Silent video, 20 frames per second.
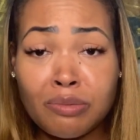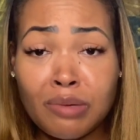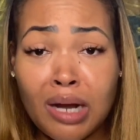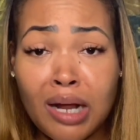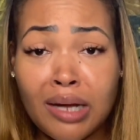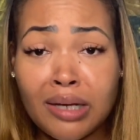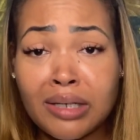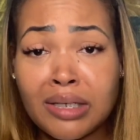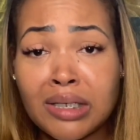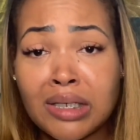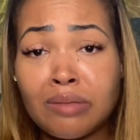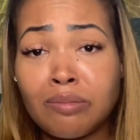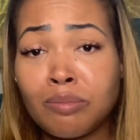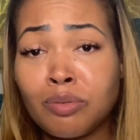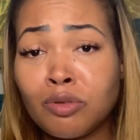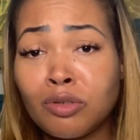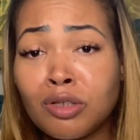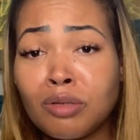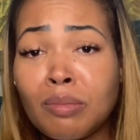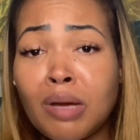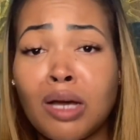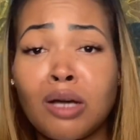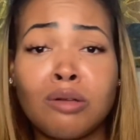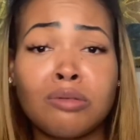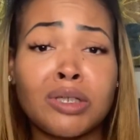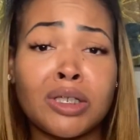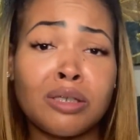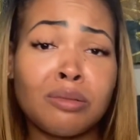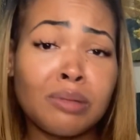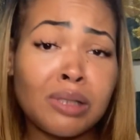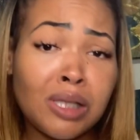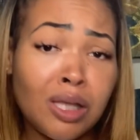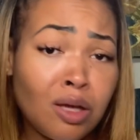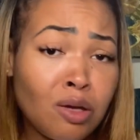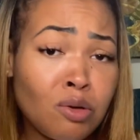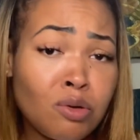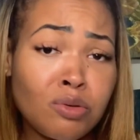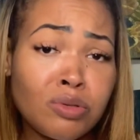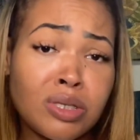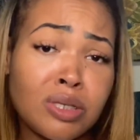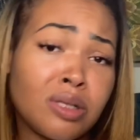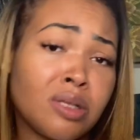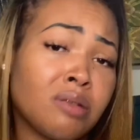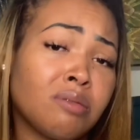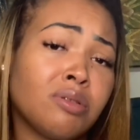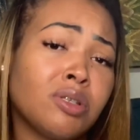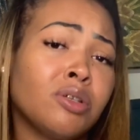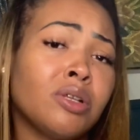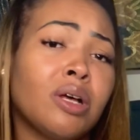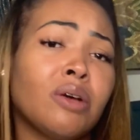where I couldn't even pull up my own damn clothes and,